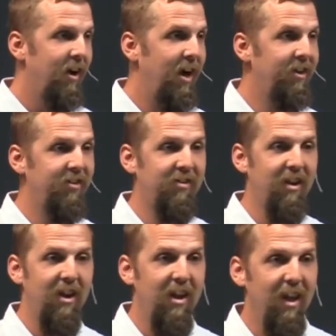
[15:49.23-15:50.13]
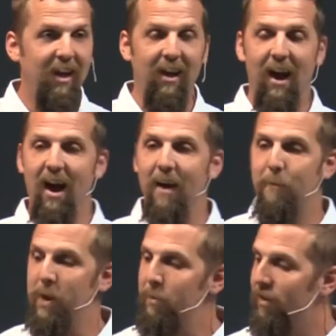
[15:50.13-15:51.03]
I just, like,
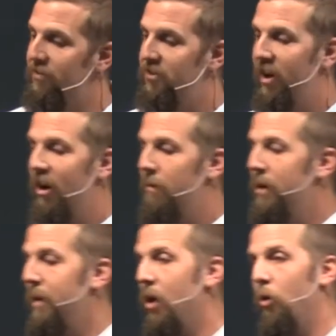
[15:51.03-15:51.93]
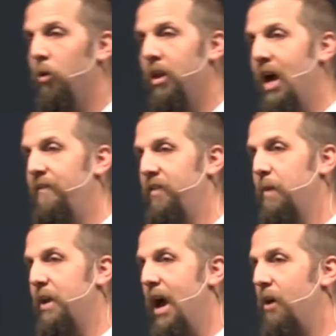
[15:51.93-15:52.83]
people have stared at me my whole life and
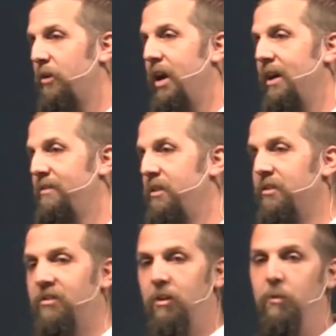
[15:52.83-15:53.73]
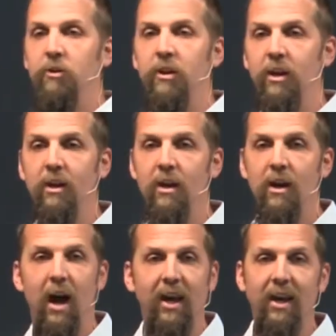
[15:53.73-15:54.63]
I'm an outcast in this community.
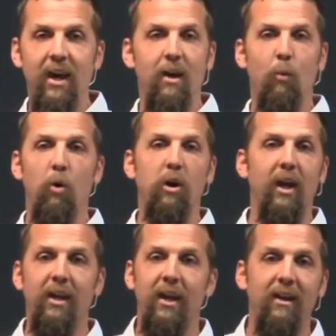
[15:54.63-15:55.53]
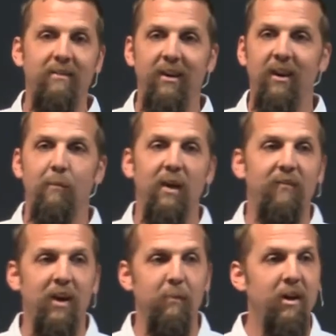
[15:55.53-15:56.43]
I can't work. I can't take care of my
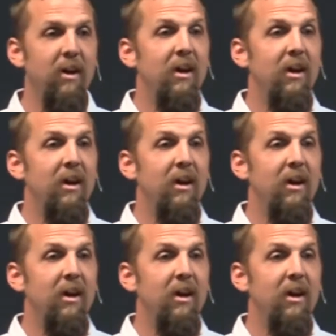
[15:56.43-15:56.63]
family.